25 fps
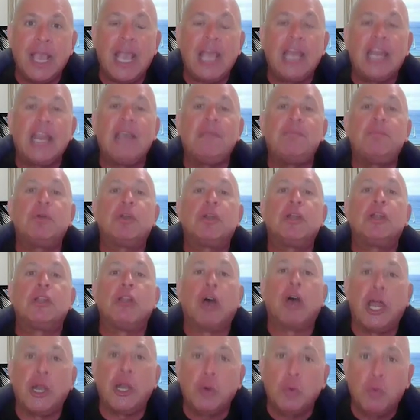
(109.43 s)
And I put a
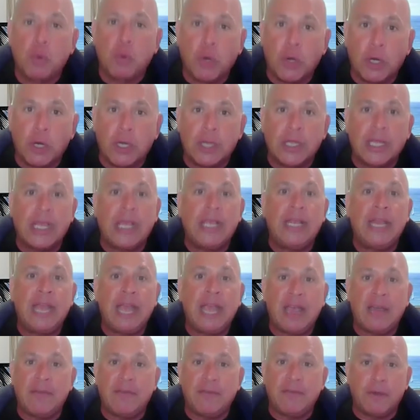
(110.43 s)
lot of work and
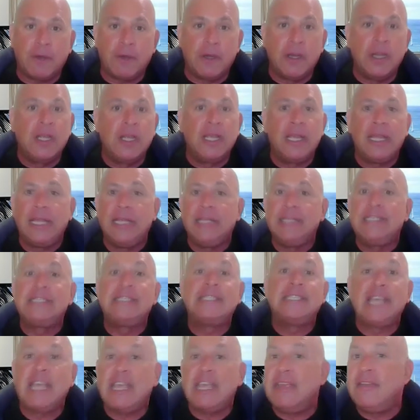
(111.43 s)
effort in
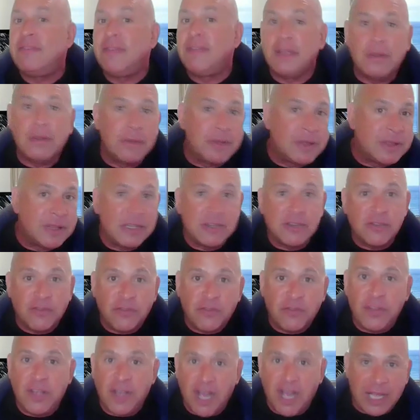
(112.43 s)
saving this
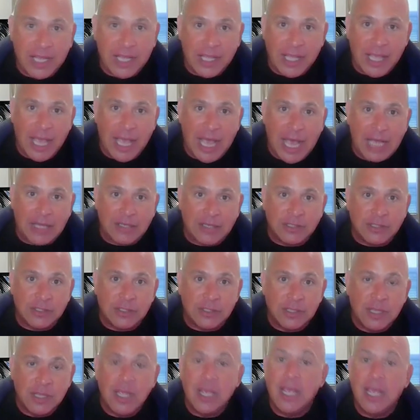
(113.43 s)
fiat
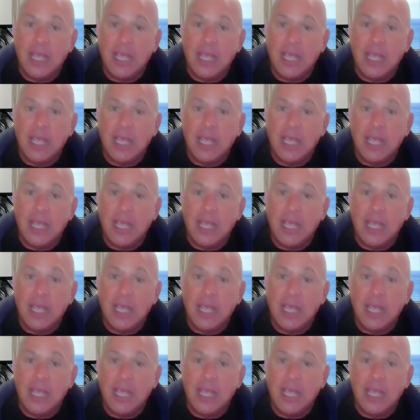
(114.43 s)
cash.